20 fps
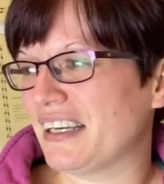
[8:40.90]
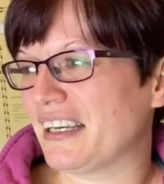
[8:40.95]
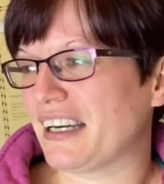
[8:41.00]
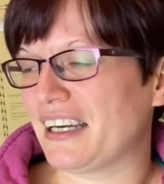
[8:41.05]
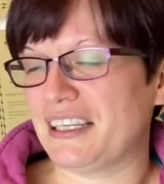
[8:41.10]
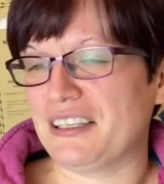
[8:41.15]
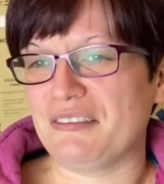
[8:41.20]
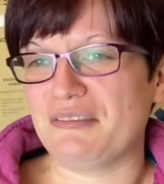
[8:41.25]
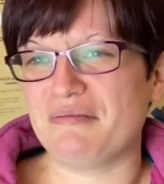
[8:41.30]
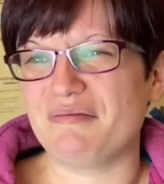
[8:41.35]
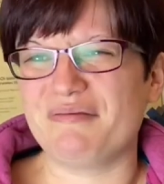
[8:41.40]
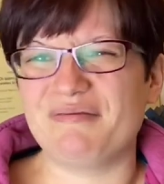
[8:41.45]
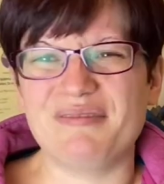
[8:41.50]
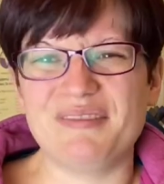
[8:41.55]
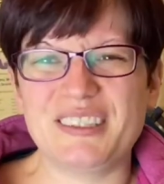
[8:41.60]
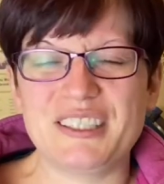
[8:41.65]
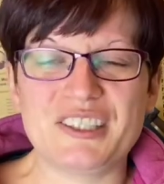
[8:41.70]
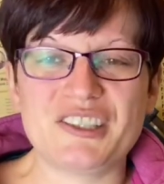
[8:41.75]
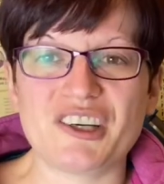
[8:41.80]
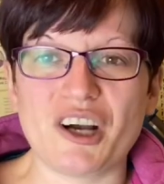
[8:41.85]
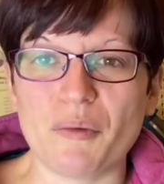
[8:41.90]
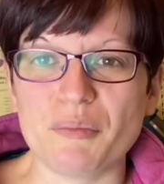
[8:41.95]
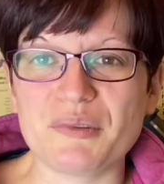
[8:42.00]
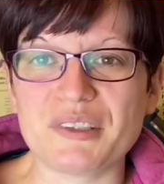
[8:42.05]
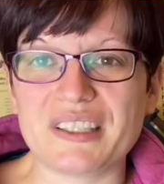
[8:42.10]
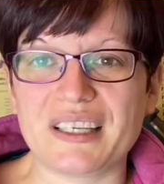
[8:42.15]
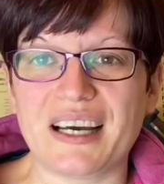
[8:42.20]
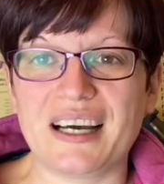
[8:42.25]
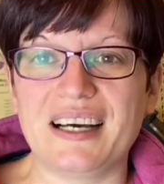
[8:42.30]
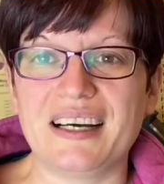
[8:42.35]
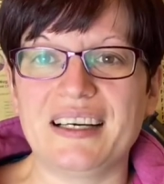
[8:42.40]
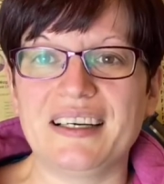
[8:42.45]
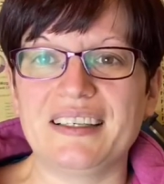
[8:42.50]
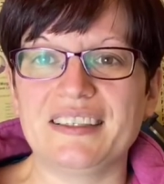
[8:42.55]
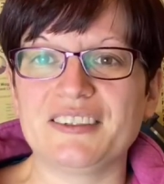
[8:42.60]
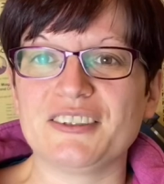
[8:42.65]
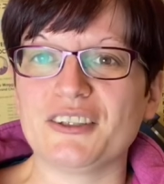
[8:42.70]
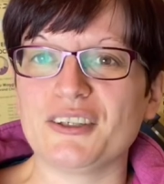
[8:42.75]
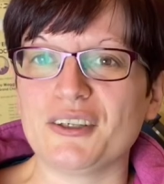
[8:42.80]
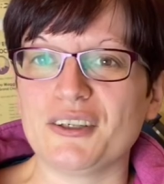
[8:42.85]
kind of chopped
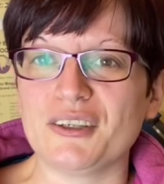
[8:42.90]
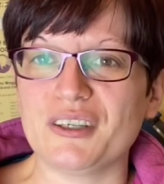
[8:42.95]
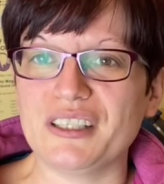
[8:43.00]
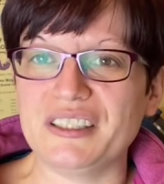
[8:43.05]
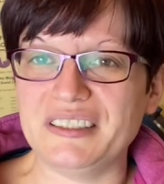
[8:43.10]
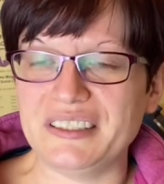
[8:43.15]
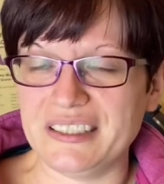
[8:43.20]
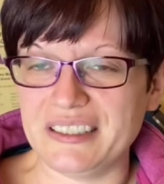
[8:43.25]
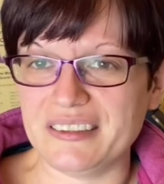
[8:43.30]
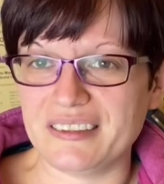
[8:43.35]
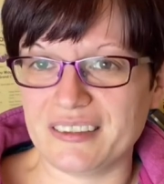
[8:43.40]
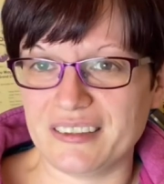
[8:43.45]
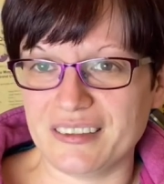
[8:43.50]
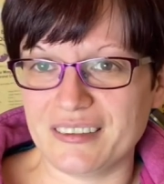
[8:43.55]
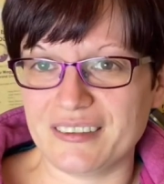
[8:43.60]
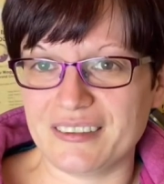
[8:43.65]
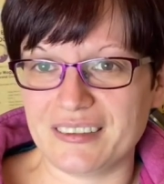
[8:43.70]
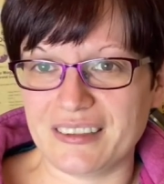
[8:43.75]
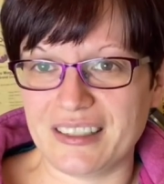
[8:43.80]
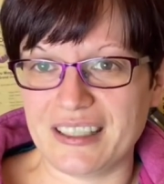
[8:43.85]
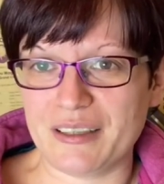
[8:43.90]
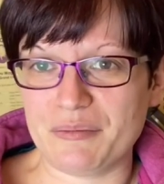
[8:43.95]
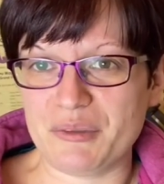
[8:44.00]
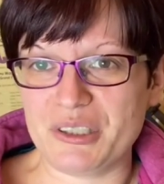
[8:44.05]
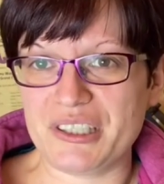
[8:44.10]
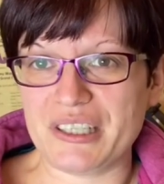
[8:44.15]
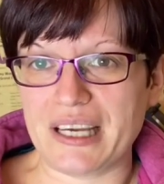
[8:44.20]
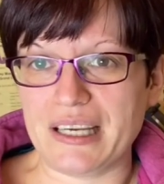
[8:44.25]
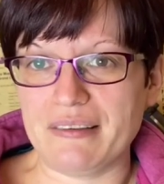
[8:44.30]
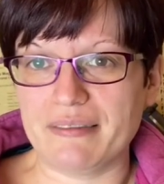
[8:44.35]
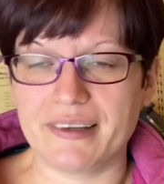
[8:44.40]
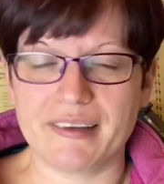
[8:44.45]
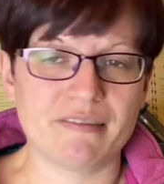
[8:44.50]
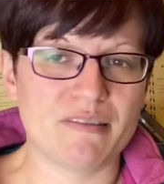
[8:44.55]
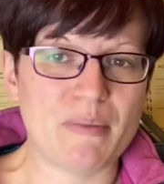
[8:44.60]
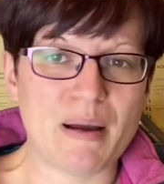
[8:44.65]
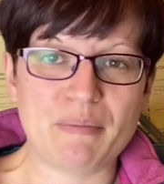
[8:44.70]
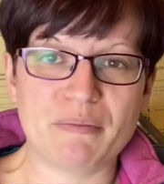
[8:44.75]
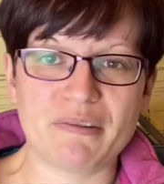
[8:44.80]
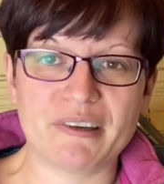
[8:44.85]
card or a decent shaving,
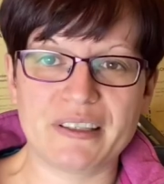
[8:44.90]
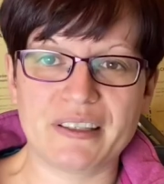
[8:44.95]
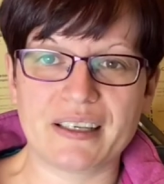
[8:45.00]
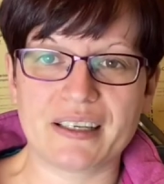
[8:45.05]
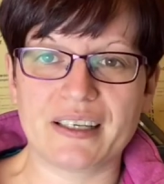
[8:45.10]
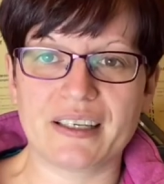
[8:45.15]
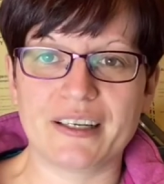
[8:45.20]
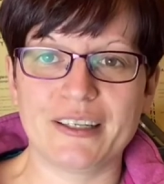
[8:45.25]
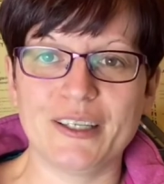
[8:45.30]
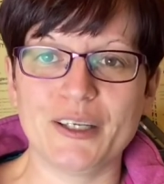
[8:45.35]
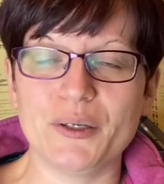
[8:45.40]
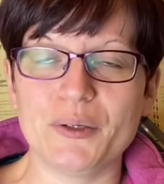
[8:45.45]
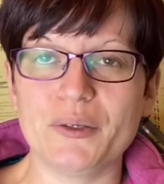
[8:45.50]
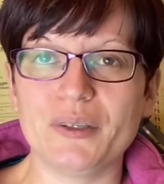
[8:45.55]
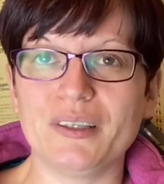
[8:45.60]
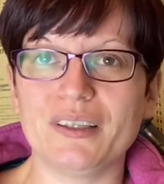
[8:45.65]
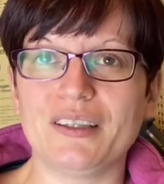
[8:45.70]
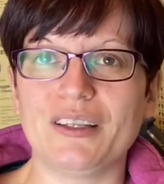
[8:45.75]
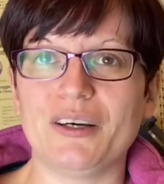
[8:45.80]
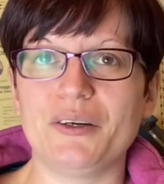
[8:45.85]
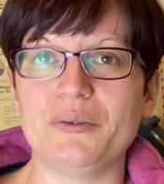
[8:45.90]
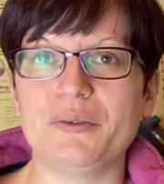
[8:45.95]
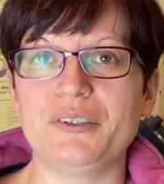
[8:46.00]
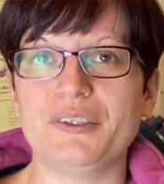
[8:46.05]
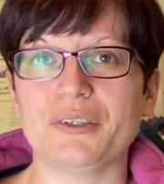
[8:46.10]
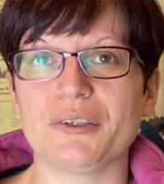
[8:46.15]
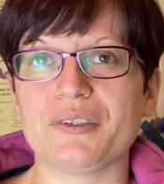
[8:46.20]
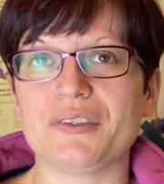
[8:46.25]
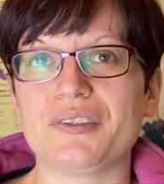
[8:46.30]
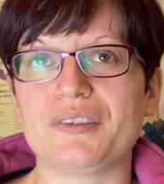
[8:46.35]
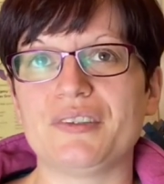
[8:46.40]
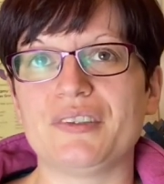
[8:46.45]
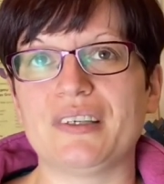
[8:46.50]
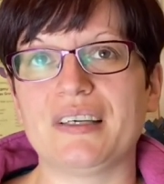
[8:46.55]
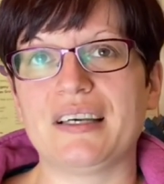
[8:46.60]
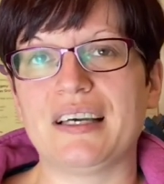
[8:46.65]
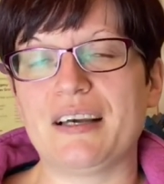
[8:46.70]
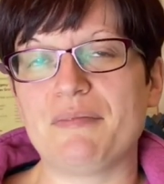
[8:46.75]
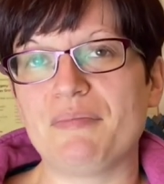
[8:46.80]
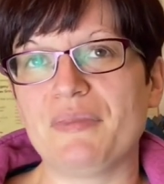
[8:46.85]
remembering the kind of low dust
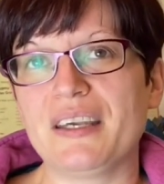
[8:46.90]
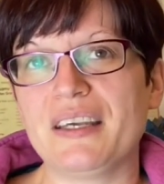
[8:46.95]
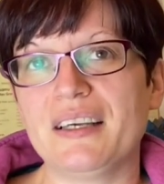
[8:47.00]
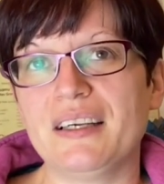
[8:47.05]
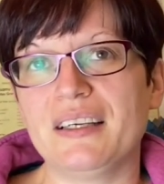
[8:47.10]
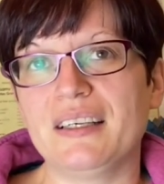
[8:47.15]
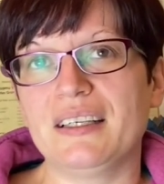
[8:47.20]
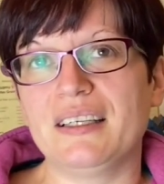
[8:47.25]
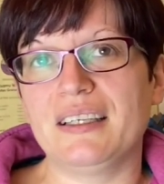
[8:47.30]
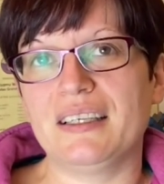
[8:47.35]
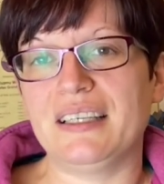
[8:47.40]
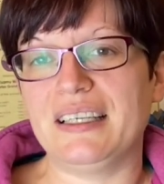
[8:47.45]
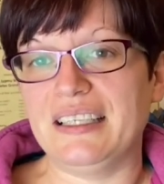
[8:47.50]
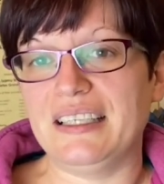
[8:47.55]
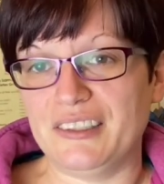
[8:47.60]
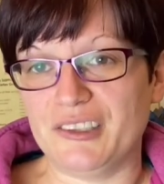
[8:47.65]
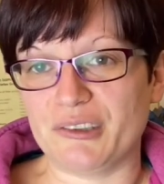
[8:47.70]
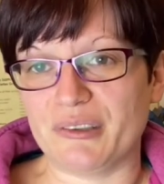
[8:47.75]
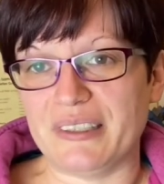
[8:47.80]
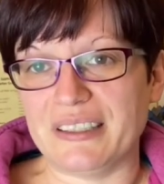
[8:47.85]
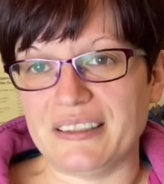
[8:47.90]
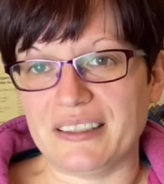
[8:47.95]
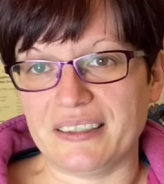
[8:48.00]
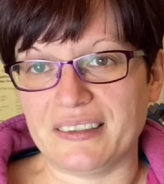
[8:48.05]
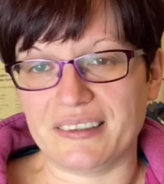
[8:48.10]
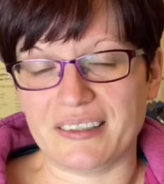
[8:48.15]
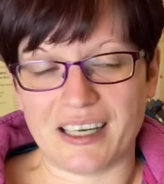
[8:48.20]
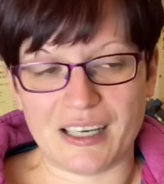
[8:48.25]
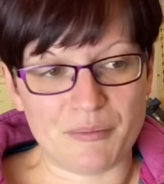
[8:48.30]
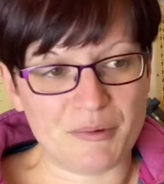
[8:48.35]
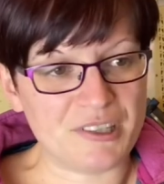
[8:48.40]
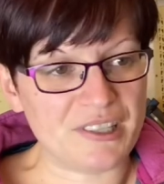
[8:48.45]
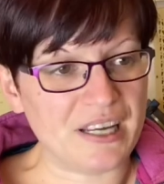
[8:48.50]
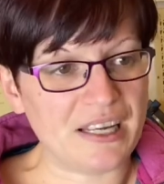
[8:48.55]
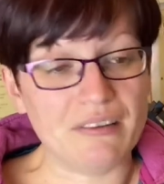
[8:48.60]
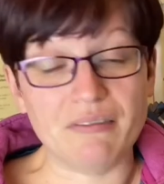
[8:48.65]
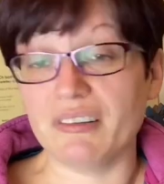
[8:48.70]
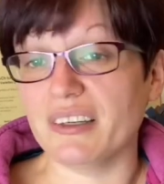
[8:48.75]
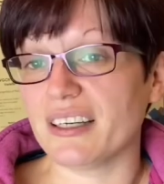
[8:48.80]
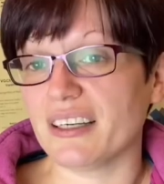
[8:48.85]
heat treated type
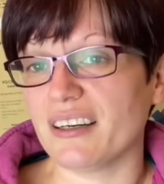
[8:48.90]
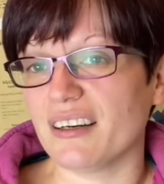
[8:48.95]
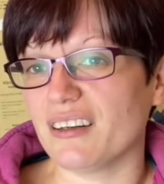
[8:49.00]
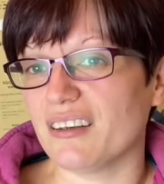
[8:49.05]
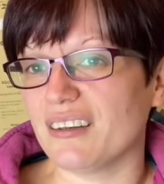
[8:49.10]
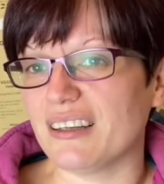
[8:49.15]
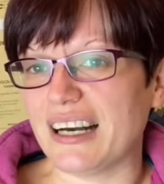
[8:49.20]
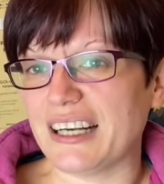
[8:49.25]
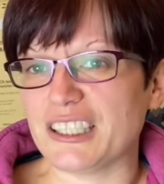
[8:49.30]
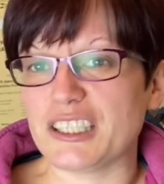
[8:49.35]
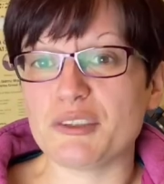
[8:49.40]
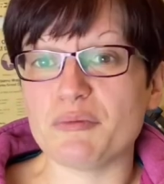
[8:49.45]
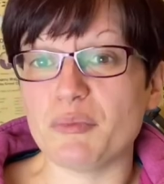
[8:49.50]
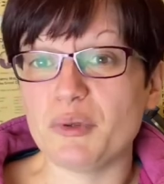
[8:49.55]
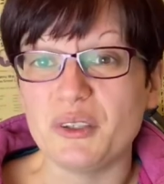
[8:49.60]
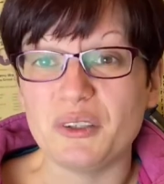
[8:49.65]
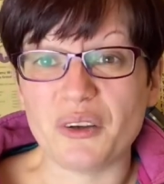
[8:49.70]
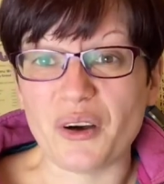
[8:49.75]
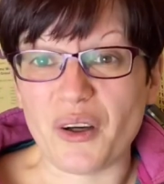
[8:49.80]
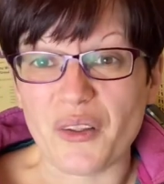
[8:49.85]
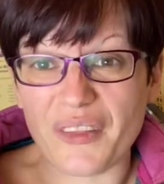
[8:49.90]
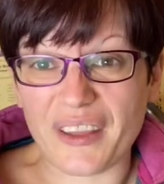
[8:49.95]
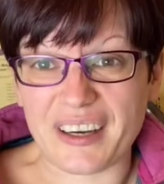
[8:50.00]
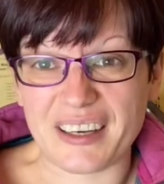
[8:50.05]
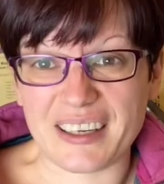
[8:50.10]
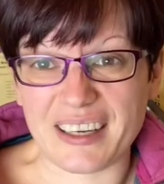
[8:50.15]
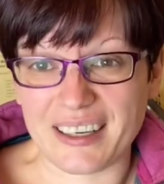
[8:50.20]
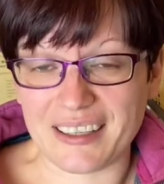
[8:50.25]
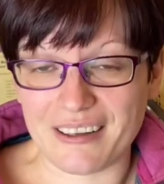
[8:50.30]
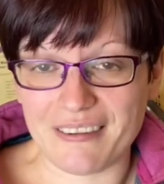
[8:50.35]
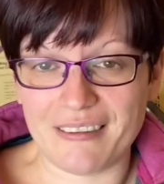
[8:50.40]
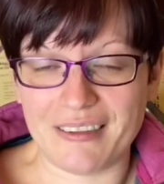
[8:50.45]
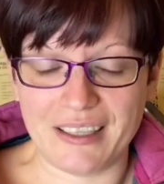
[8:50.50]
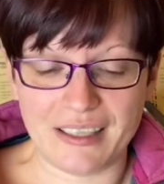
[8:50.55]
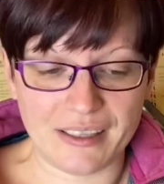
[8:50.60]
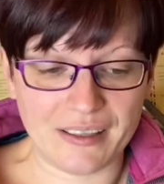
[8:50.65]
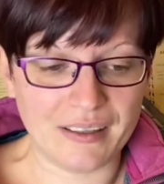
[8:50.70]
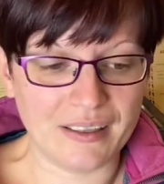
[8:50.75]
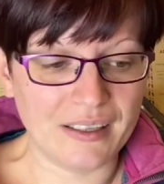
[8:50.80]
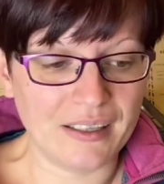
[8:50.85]
shaving or aspen or that kind of
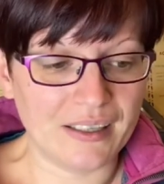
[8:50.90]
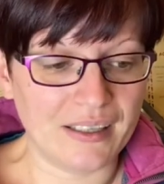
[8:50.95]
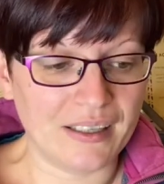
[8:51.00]
thing.